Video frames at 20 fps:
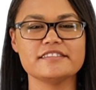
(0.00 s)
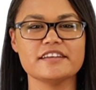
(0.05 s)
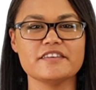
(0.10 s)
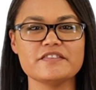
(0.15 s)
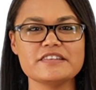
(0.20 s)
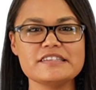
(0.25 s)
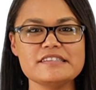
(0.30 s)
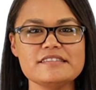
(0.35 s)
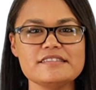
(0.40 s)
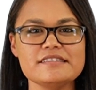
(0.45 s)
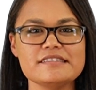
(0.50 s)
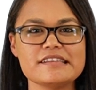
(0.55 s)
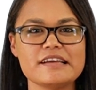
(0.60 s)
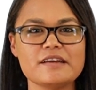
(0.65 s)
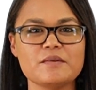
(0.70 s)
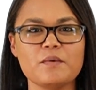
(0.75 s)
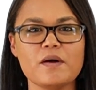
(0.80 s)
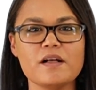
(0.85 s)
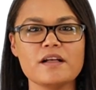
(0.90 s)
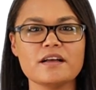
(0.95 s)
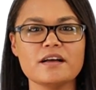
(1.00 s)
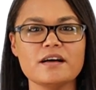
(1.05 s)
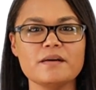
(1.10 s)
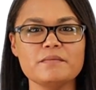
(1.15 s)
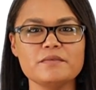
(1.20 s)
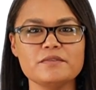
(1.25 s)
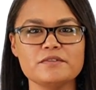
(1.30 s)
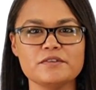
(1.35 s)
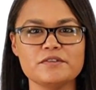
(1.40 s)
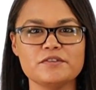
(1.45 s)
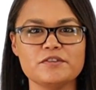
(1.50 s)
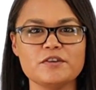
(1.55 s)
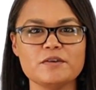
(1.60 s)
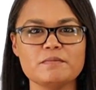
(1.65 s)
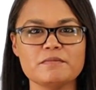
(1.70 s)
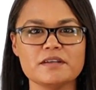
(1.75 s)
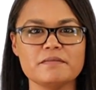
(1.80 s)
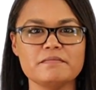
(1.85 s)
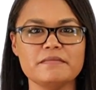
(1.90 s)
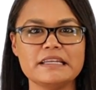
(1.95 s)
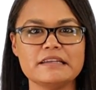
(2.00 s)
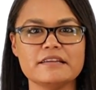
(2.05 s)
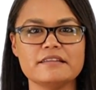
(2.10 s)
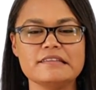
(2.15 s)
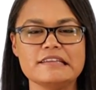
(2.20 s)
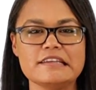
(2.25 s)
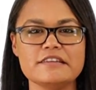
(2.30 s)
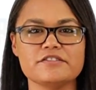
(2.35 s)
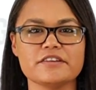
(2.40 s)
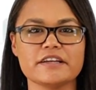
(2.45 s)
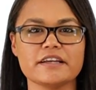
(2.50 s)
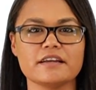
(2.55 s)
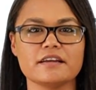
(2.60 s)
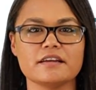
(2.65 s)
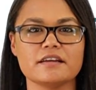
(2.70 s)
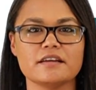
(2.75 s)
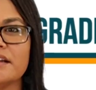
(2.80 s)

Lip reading: 7s, and welcome to Thuma Mina Teaching.